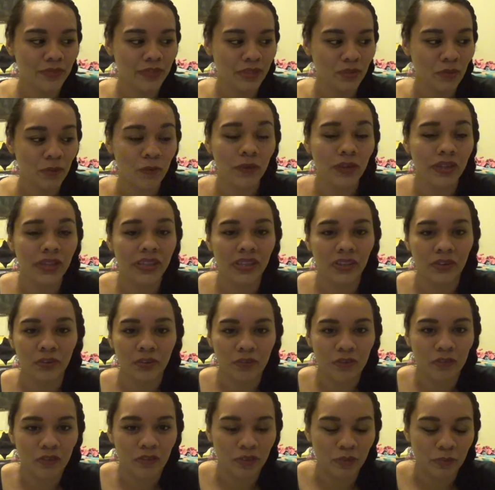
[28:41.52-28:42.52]
or
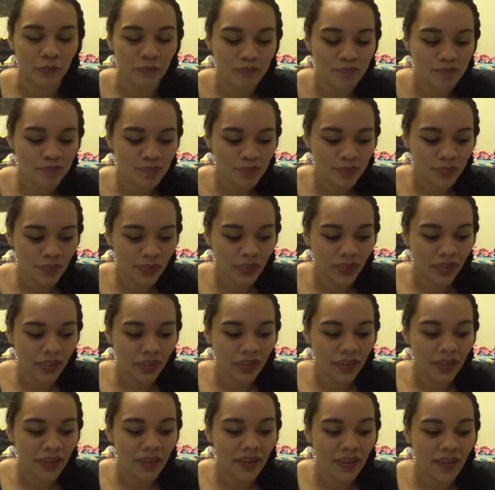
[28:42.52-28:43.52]
hear some
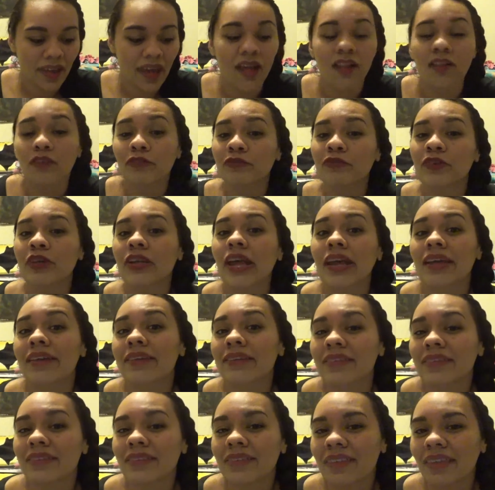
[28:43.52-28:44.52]

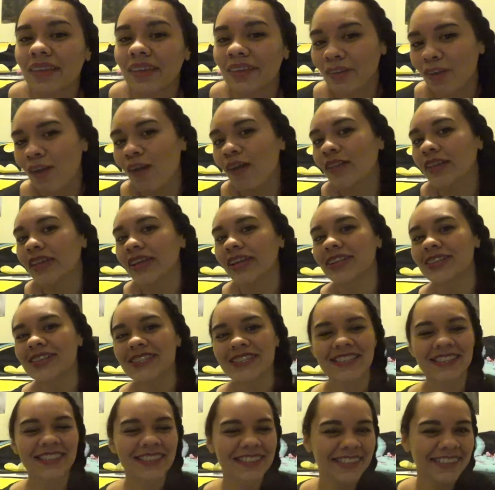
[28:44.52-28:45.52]
Elvanescence, I call it,
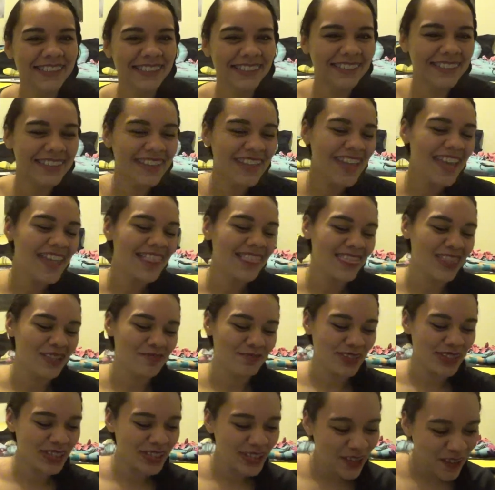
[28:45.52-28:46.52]
let
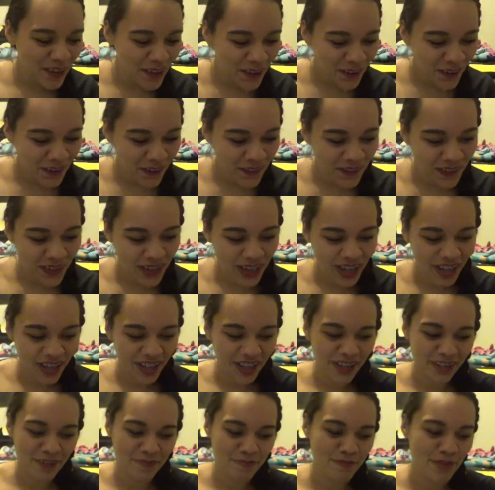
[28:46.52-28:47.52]
me know.
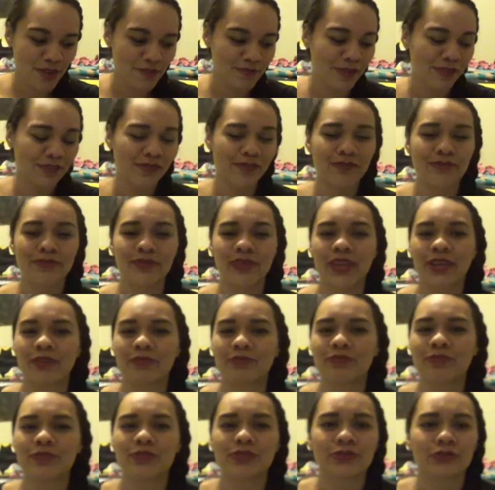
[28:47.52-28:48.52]
I'm also a big
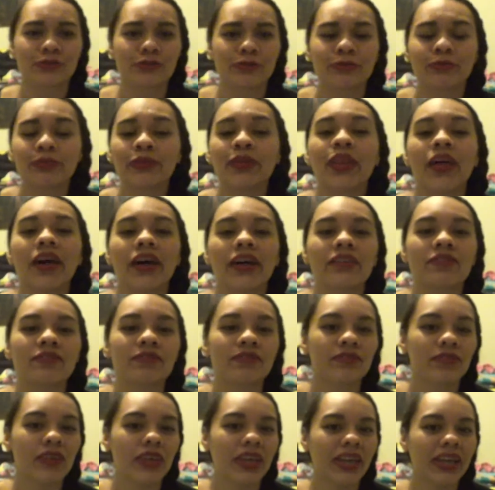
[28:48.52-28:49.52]
True Blood
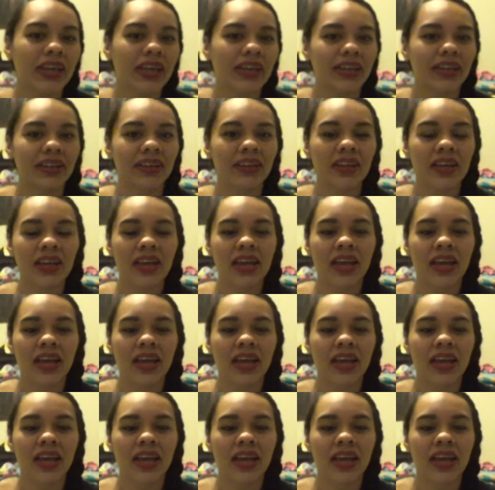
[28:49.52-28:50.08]
fan.